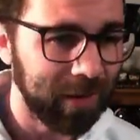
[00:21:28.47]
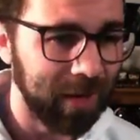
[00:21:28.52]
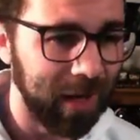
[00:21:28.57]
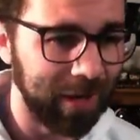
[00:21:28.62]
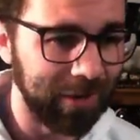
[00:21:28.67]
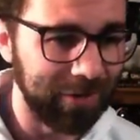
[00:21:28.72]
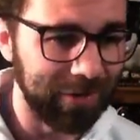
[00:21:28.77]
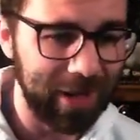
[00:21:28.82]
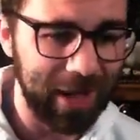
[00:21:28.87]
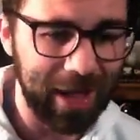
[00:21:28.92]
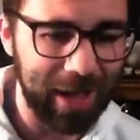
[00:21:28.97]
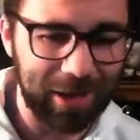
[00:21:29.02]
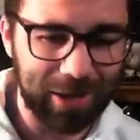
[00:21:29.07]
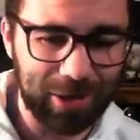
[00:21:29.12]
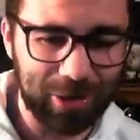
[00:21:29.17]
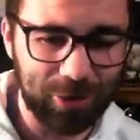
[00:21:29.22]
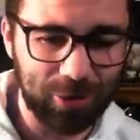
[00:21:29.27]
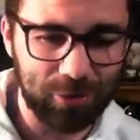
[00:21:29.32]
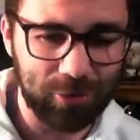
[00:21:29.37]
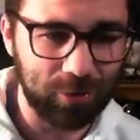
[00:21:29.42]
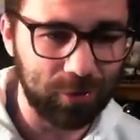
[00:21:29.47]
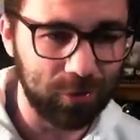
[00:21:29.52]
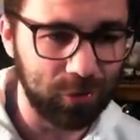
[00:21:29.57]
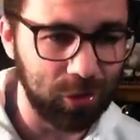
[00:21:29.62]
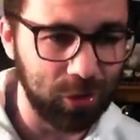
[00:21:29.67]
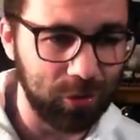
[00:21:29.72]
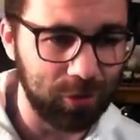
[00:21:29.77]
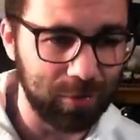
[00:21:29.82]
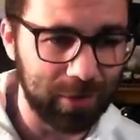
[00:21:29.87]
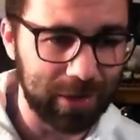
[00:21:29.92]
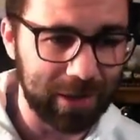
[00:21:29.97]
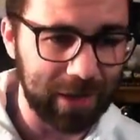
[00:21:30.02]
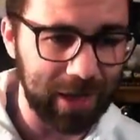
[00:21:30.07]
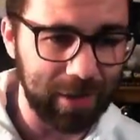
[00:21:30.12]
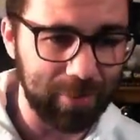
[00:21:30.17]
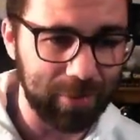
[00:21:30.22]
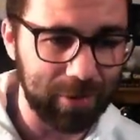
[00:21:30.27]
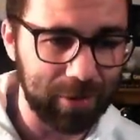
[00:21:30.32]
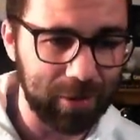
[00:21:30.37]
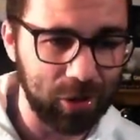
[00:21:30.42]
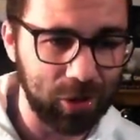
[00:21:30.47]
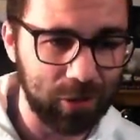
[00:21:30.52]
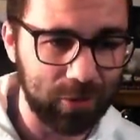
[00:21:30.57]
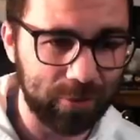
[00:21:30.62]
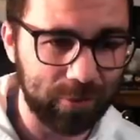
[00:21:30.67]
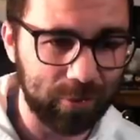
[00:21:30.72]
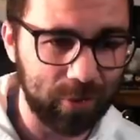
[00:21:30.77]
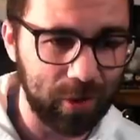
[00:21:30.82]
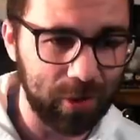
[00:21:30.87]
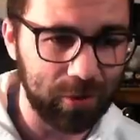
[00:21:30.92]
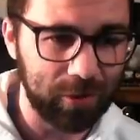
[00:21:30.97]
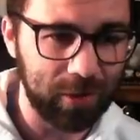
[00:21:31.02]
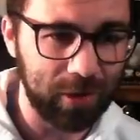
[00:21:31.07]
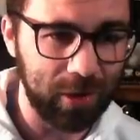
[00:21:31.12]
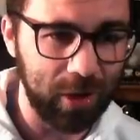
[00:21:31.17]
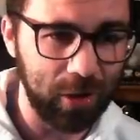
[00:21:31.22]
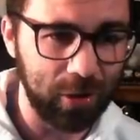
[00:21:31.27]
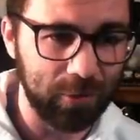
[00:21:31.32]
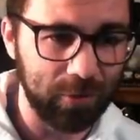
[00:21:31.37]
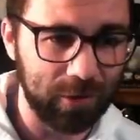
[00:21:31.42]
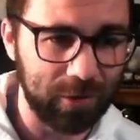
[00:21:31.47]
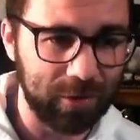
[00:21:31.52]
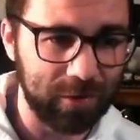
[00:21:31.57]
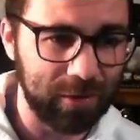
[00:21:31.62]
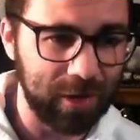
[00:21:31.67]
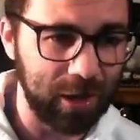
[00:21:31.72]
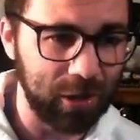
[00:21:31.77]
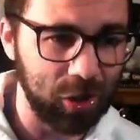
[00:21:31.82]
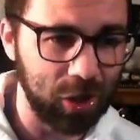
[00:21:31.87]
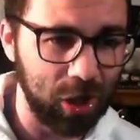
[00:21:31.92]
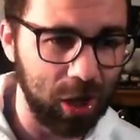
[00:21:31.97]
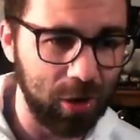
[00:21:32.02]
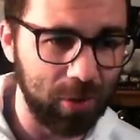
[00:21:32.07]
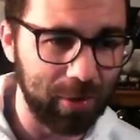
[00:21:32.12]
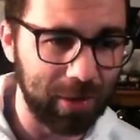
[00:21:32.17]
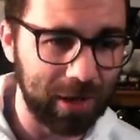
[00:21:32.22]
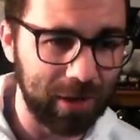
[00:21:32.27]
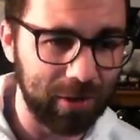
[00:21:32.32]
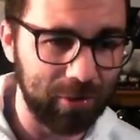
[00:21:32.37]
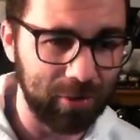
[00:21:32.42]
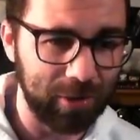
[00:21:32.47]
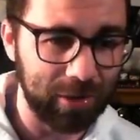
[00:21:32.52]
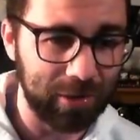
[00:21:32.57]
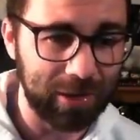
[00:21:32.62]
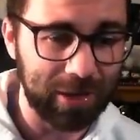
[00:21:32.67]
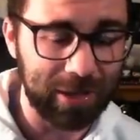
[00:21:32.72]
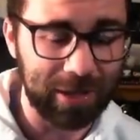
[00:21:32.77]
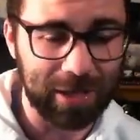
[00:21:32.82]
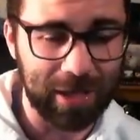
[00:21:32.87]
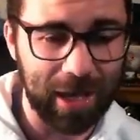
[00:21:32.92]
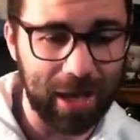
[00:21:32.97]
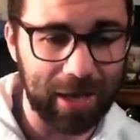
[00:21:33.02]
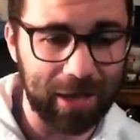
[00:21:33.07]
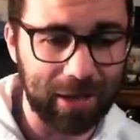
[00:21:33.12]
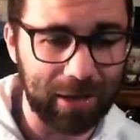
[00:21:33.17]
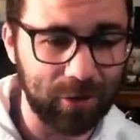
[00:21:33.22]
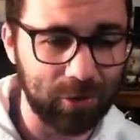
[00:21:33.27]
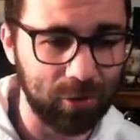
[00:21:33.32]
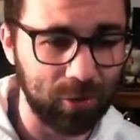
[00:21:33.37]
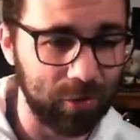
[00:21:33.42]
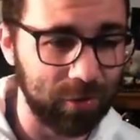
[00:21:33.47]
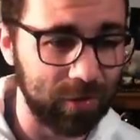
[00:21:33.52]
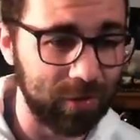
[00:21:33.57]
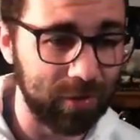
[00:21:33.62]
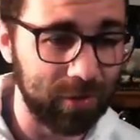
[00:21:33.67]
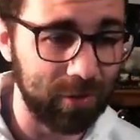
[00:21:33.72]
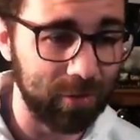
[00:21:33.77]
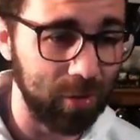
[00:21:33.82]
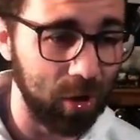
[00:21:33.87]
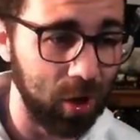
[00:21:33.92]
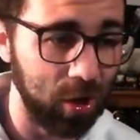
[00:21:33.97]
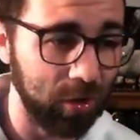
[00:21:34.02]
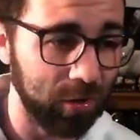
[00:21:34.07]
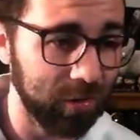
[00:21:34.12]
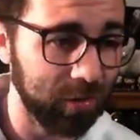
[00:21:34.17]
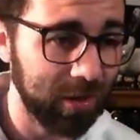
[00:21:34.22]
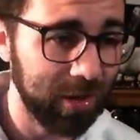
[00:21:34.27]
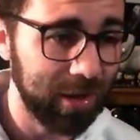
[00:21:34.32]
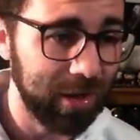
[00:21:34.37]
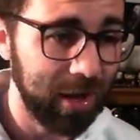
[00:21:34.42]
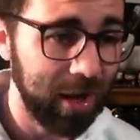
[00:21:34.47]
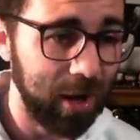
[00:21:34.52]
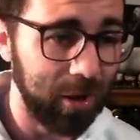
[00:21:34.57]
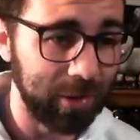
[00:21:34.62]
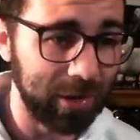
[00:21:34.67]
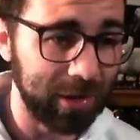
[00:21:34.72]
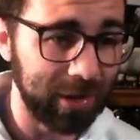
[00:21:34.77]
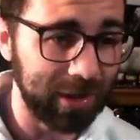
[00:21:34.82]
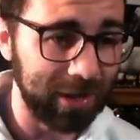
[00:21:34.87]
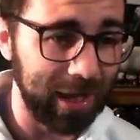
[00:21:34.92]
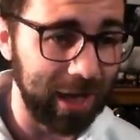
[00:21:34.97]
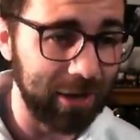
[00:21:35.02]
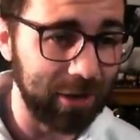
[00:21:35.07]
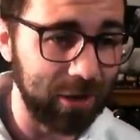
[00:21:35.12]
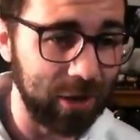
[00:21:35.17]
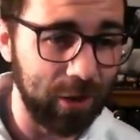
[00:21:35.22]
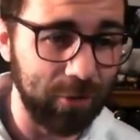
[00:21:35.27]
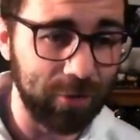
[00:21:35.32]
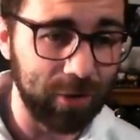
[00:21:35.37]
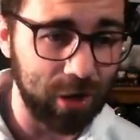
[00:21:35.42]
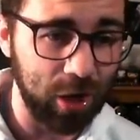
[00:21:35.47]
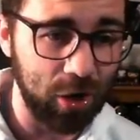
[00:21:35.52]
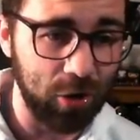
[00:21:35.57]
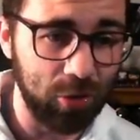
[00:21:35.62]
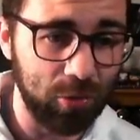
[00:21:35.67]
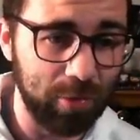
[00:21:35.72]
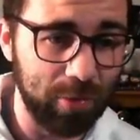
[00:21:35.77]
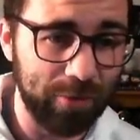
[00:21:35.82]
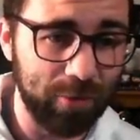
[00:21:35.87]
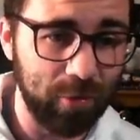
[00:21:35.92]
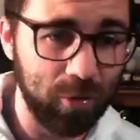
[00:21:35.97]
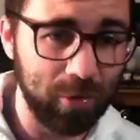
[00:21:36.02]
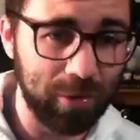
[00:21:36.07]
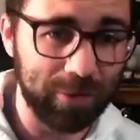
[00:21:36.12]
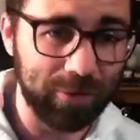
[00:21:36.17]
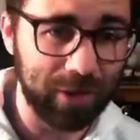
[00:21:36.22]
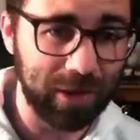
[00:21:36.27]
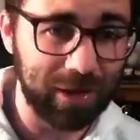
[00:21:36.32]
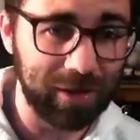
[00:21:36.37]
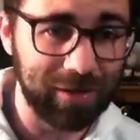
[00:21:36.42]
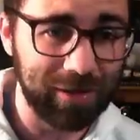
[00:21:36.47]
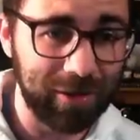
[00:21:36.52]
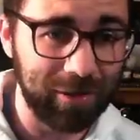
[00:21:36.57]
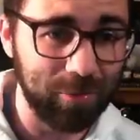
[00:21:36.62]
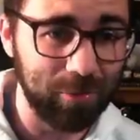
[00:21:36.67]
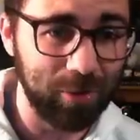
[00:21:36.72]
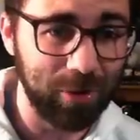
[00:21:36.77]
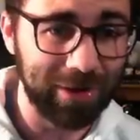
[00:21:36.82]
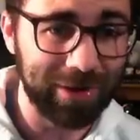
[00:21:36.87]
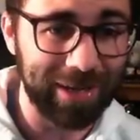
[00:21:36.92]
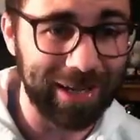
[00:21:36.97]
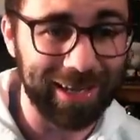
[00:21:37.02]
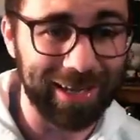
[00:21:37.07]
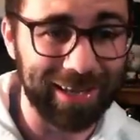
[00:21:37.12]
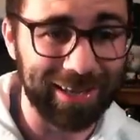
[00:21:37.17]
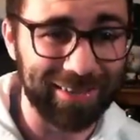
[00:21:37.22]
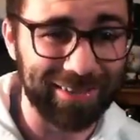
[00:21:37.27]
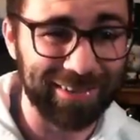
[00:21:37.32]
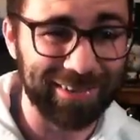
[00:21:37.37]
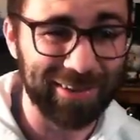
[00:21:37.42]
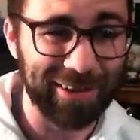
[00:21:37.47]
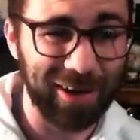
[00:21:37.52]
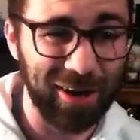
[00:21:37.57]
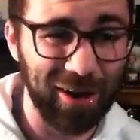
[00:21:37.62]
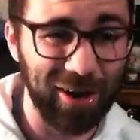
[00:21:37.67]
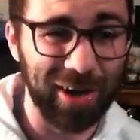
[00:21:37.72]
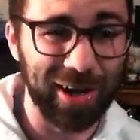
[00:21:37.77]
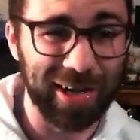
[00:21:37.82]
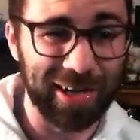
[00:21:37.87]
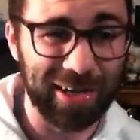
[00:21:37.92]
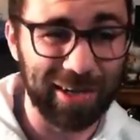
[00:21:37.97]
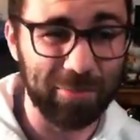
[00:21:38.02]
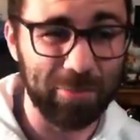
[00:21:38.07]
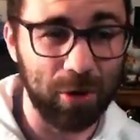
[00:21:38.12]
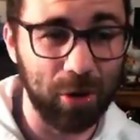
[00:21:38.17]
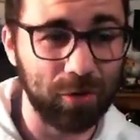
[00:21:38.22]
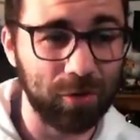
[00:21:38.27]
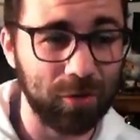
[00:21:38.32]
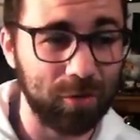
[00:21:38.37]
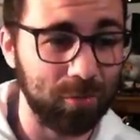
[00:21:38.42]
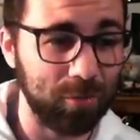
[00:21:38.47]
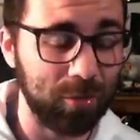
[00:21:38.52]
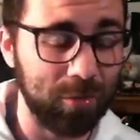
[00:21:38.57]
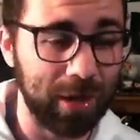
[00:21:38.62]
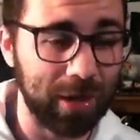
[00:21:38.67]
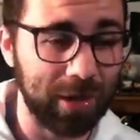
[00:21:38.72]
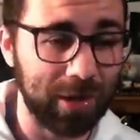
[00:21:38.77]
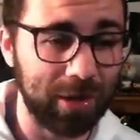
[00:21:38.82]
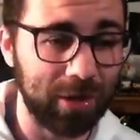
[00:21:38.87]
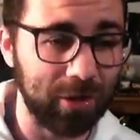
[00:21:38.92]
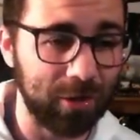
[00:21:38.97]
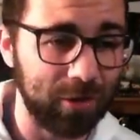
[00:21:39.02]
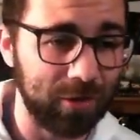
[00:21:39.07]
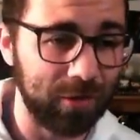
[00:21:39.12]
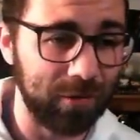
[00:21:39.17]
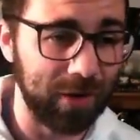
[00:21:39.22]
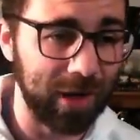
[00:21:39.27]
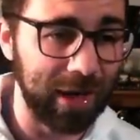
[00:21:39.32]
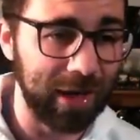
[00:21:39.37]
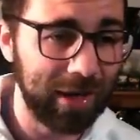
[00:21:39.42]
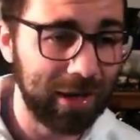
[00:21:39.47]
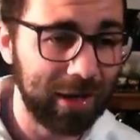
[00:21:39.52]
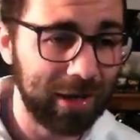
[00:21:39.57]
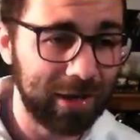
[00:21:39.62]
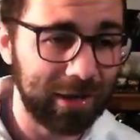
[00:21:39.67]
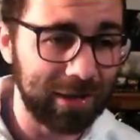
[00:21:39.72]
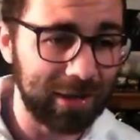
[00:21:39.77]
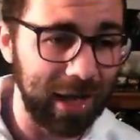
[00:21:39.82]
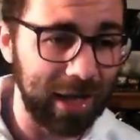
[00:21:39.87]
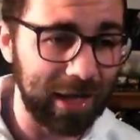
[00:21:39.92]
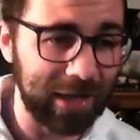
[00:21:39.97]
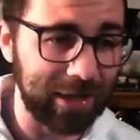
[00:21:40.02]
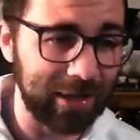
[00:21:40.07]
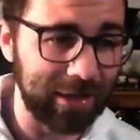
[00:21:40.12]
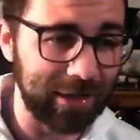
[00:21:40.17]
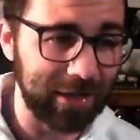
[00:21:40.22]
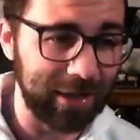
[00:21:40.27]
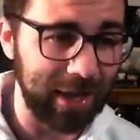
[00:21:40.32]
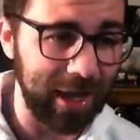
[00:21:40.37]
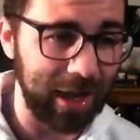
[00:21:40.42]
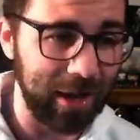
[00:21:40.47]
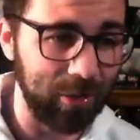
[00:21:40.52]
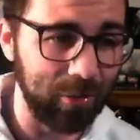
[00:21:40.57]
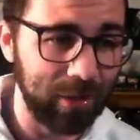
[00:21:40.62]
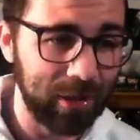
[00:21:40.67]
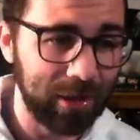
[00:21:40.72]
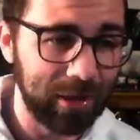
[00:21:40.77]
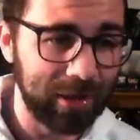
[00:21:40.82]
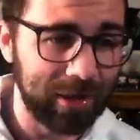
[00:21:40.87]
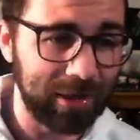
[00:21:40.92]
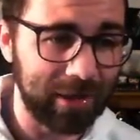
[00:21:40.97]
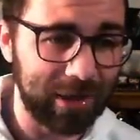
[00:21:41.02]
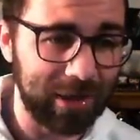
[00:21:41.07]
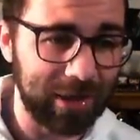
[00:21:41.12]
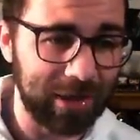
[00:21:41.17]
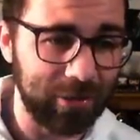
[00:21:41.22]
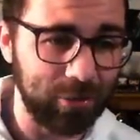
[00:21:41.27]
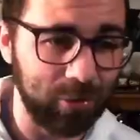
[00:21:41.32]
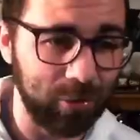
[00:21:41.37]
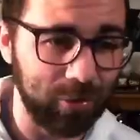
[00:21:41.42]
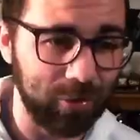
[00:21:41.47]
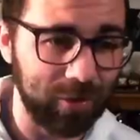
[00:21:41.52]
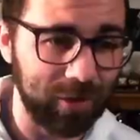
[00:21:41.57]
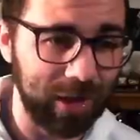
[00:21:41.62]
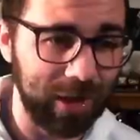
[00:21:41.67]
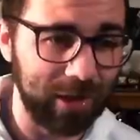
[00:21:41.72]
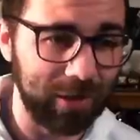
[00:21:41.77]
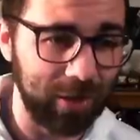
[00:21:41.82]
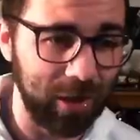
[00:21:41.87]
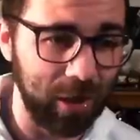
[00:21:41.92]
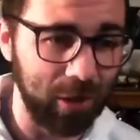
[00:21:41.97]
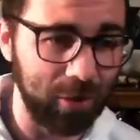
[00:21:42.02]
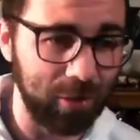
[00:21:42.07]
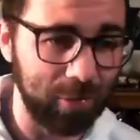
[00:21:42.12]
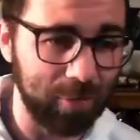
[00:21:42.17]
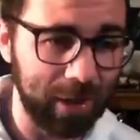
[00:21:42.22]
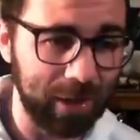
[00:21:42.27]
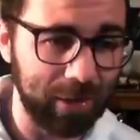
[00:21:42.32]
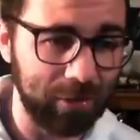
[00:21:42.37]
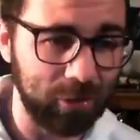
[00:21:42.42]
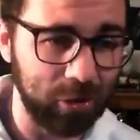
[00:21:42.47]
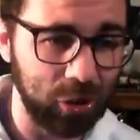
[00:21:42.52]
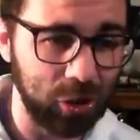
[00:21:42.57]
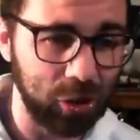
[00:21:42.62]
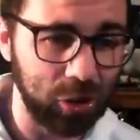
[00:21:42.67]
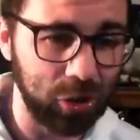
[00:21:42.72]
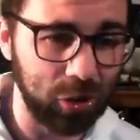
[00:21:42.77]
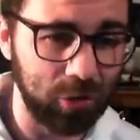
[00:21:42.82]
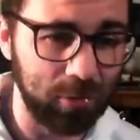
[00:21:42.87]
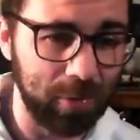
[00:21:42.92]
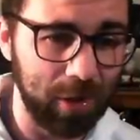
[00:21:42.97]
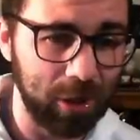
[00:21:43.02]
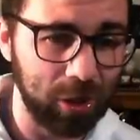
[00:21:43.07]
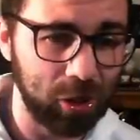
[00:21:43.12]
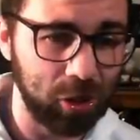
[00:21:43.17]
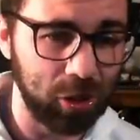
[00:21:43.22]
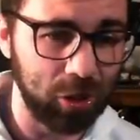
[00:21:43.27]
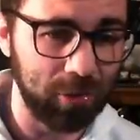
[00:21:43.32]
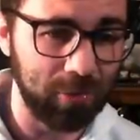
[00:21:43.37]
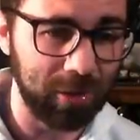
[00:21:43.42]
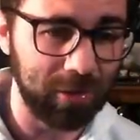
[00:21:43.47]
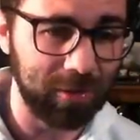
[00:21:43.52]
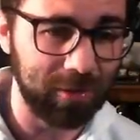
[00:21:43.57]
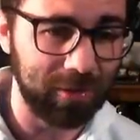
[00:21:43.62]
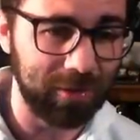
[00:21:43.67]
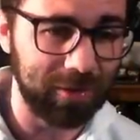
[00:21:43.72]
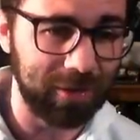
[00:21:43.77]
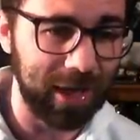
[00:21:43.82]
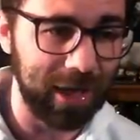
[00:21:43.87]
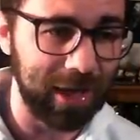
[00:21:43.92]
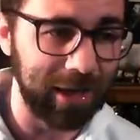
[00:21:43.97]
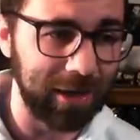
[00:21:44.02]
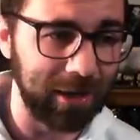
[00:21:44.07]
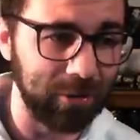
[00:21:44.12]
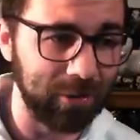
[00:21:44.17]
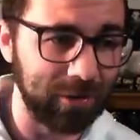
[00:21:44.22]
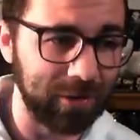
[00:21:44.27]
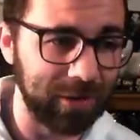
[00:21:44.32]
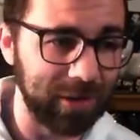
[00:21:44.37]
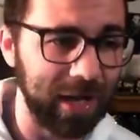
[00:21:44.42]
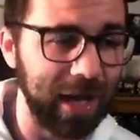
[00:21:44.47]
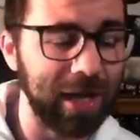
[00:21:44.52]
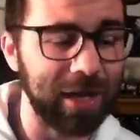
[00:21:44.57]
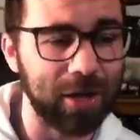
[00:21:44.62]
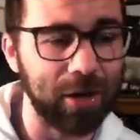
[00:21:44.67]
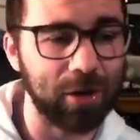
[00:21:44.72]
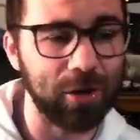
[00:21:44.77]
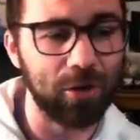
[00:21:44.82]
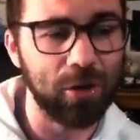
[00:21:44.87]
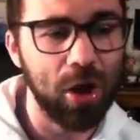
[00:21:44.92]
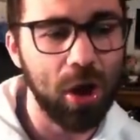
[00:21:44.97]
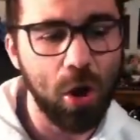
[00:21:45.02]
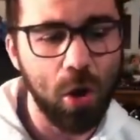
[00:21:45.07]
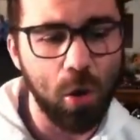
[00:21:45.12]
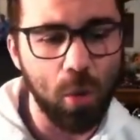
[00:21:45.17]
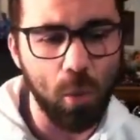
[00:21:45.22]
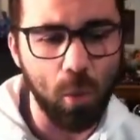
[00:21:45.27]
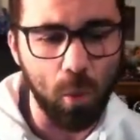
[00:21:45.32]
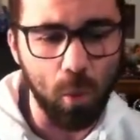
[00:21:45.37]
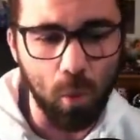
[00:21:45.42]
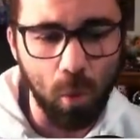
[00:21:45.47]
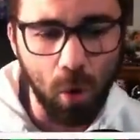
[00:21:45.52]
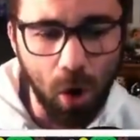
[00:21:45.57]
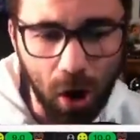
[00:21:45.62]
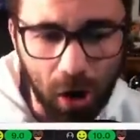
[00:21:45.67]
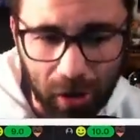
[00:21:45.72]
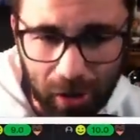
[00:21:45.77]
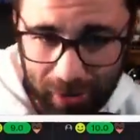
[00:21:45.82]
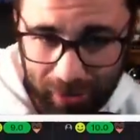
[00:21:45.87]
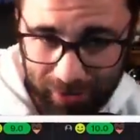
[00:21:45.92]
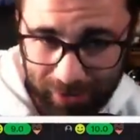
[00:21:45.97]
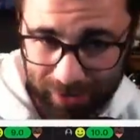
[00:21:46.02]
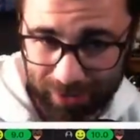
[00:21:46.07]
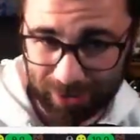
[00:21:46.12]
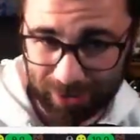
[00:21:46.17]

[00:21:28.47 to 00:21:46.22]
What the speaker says: And there, Luca's just regained position for us over to Techahoa now. Can he get a cross into the box? Are we going to get another goal before we finish this one? It is entirely possible by the looks of it. Jaeger now. Can he cross it? No, it's back to Schuber. Schuber to Diallo. Diallo. What a